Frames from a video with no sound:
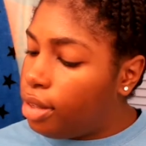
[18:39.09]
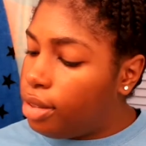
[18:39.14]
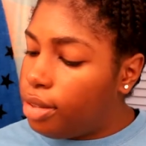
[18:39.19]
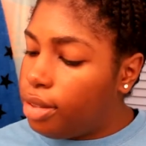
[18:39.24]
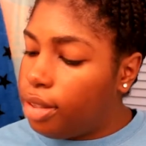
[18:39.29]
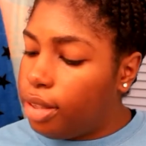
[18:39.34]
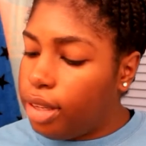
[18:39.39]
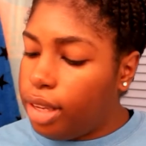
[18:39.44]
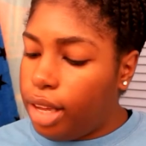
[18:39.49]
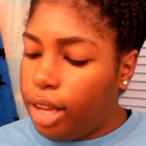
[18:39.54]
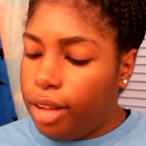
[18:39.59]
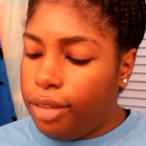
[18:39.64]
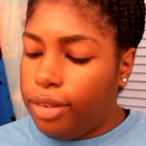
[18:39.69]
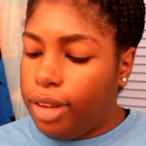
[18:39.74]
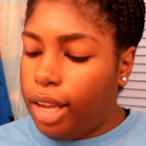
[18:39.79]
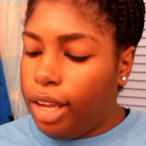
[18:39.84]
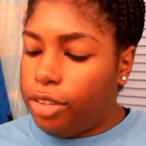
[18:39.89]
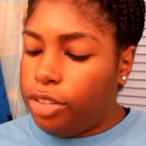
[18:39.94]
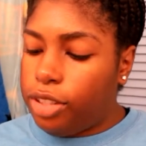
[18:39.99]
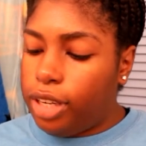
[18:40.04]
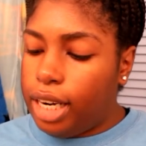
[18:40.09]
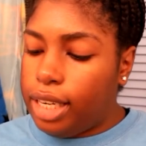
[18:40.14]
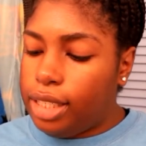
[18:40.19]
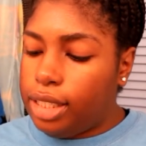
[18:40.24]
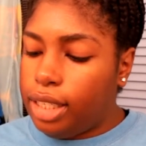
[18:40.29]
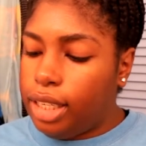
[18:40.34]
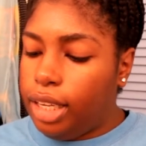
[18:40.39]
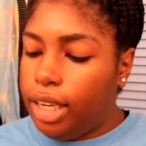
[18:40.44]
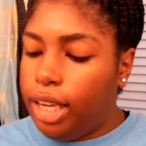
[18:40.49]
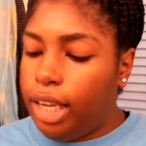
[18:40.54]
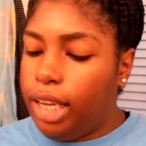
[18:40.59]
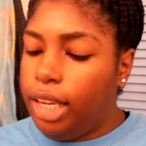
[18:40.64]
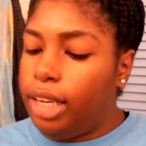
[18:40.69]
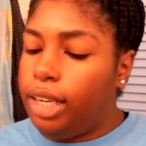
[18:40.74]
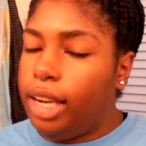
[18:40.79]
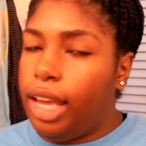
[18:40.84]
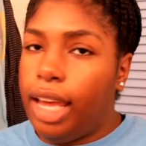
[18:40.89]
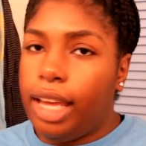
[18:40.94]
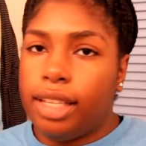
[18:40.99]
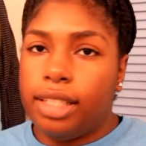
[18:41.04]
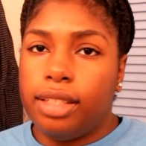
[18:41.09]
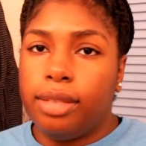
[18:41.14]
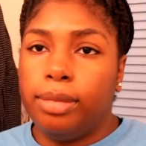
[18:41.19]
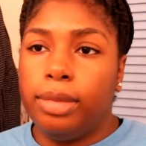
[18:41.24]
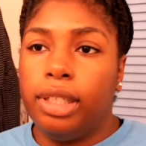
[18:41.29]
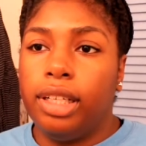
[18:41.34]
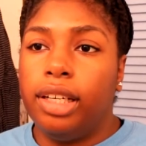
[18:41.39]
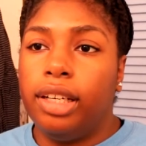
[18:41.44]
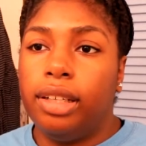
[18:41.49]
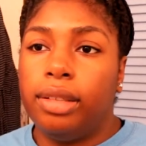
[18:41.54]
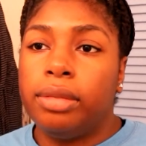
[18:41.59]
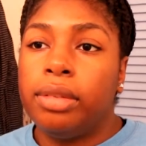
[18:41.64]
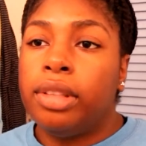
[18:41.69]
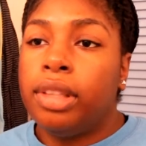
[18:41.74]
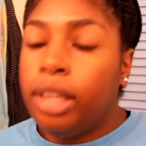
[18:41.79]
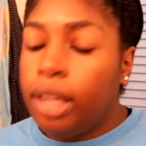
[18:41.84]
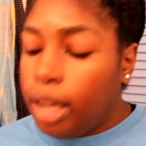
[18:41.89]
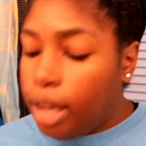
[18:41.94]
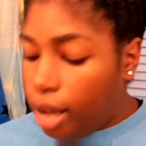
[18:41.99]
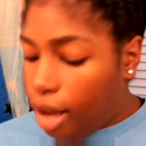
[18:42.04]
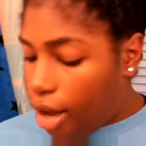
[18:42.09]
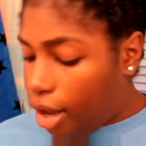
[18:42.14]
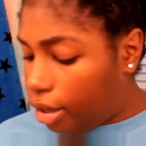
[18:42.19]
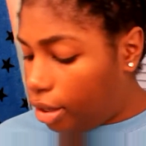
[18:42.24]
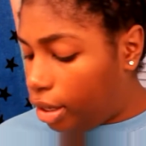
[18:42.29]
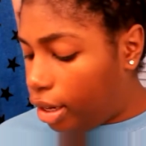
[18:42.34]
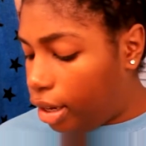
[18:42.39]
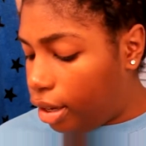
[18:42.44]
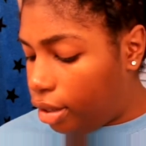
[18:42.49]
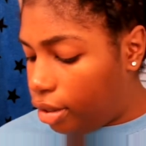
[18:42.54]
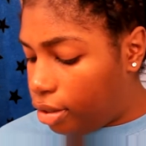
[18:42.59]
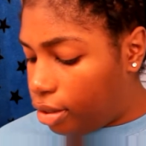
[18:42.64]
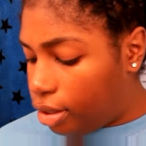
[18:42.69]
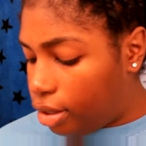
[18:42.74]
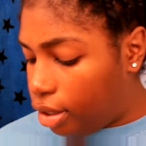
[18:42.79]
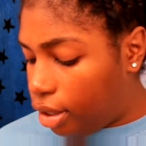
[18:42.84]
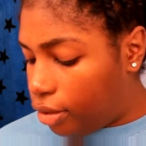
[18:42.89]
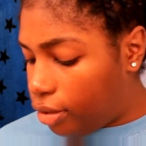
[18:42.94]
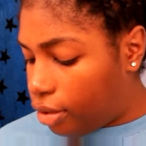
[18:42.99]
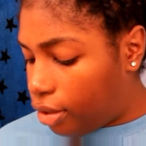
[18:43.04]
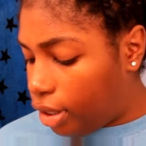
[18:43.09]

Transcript: So yeah, you have dry skin, eczema, all of that other stuff.